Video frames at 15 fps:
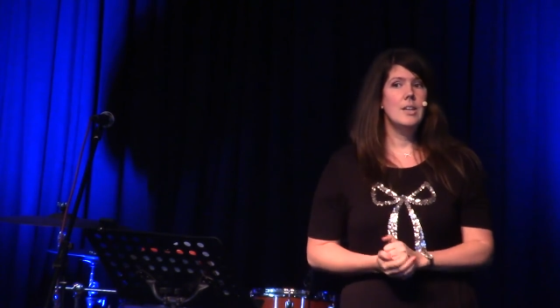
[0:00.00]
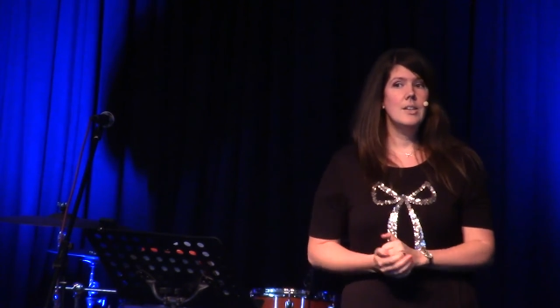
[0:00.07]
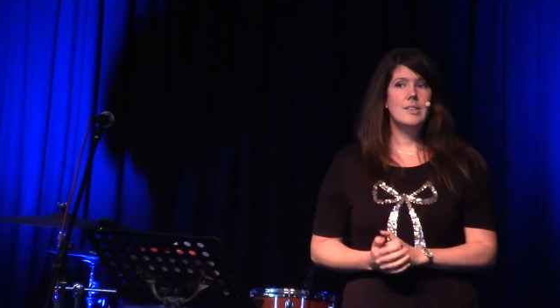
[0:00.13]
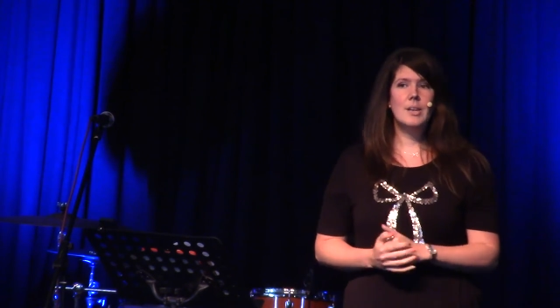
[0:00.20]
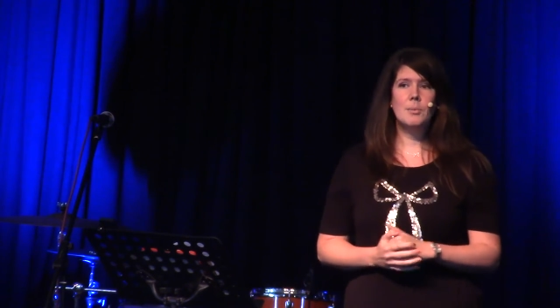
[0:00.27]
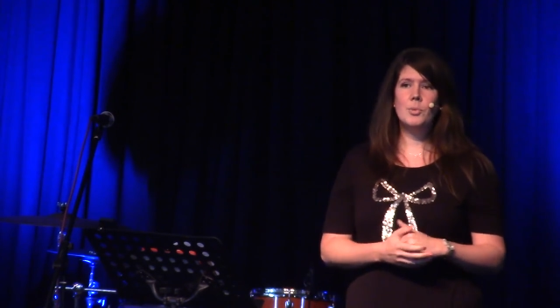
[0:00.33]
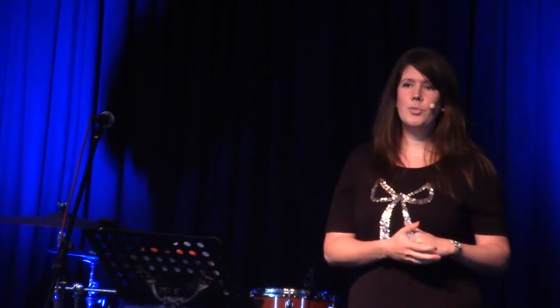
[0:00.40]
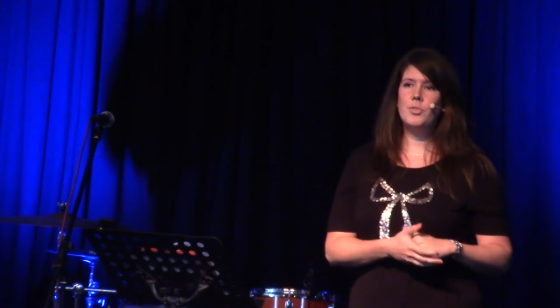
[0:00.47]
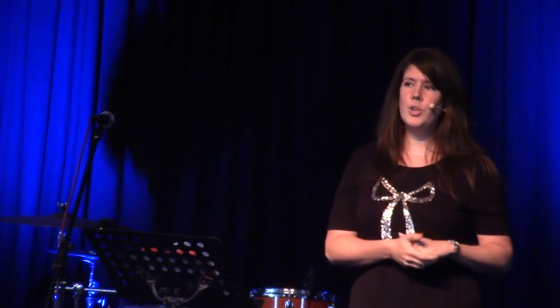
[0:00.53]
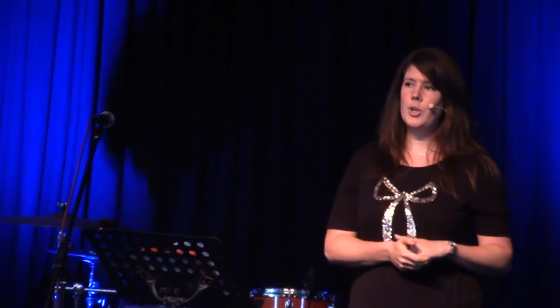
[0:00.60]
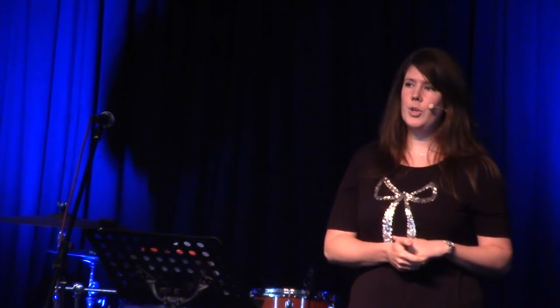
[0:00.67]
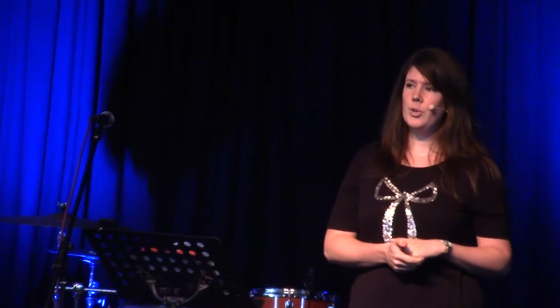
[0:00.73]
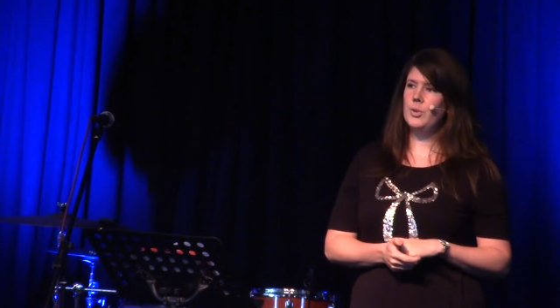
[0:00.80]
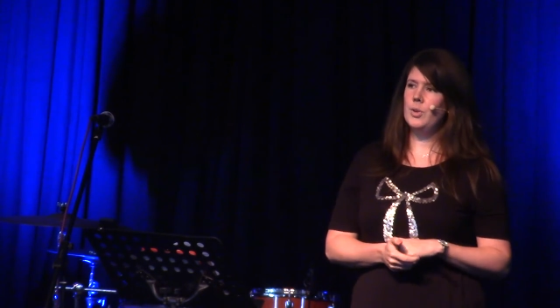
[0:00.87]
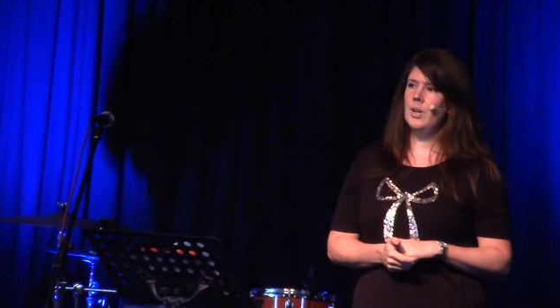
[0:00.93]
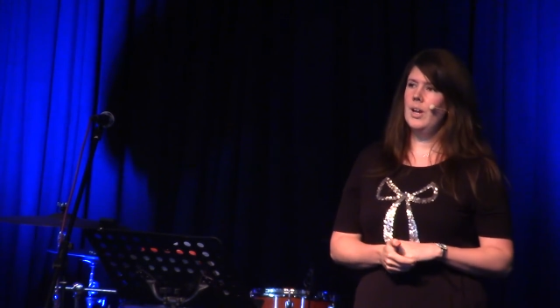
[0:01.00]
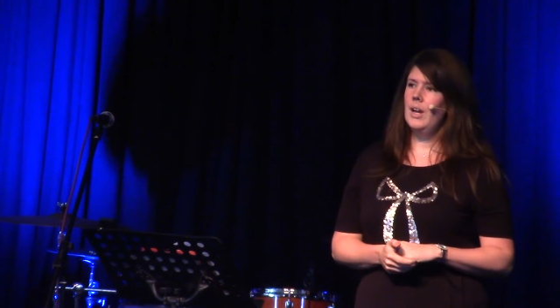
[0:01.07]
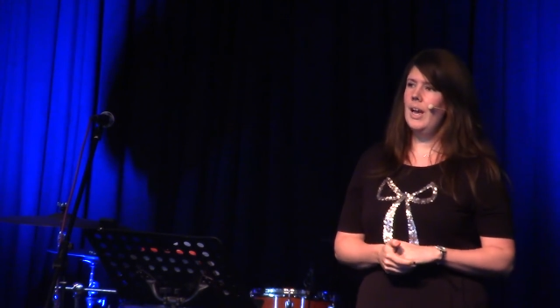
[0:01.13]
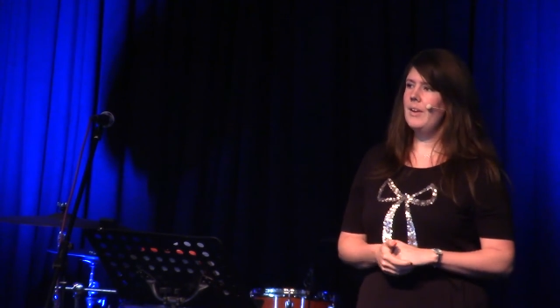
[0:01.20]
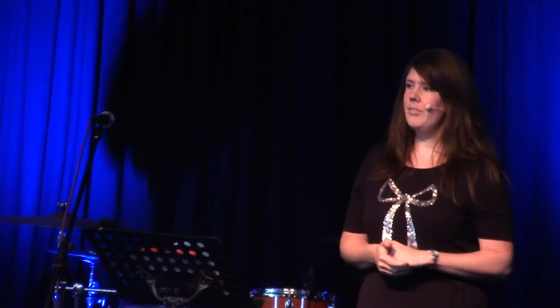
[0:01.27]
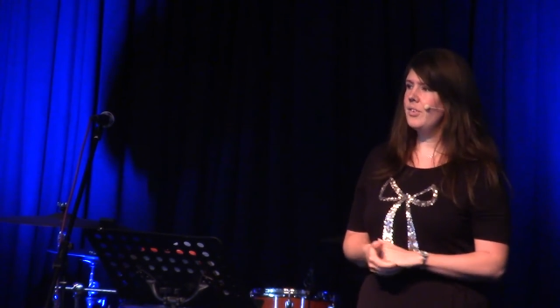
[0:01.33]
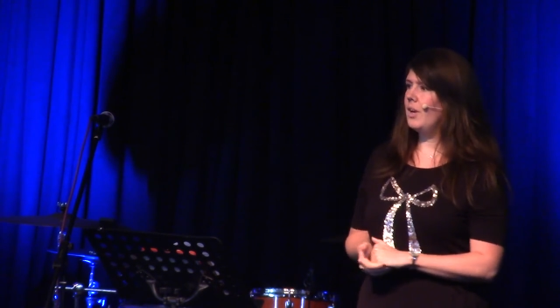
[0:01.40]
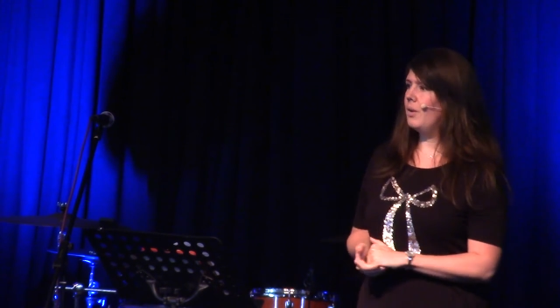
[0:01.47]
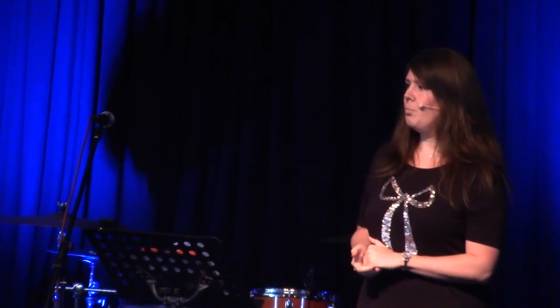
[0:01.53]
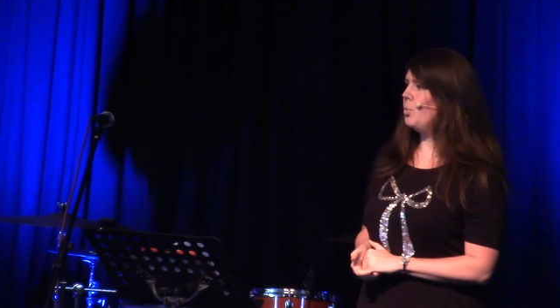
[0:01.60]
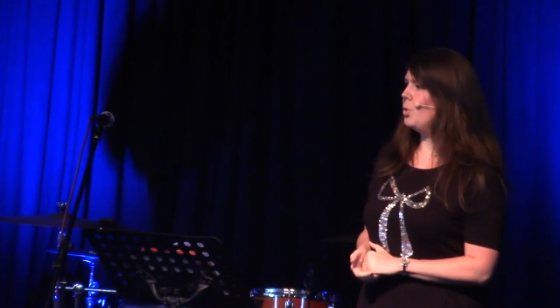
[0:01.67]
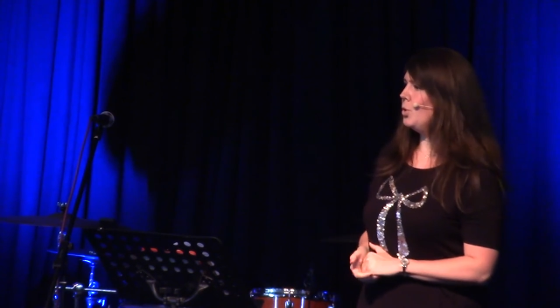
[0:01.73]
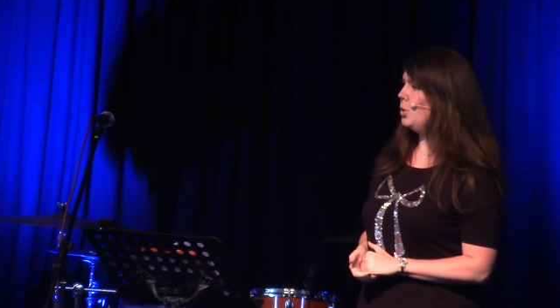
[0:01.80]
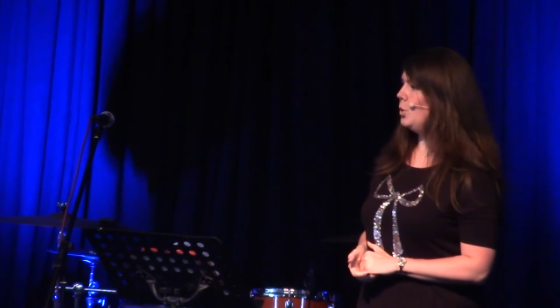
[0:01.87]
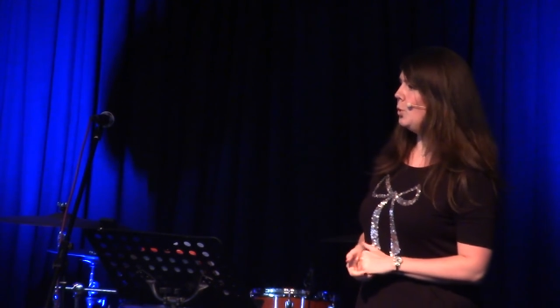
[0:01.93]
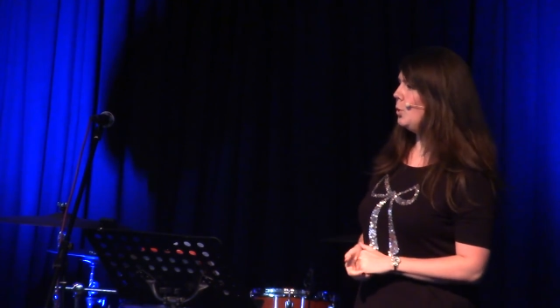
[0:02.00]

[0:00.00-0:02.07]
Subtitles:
Some of you have done what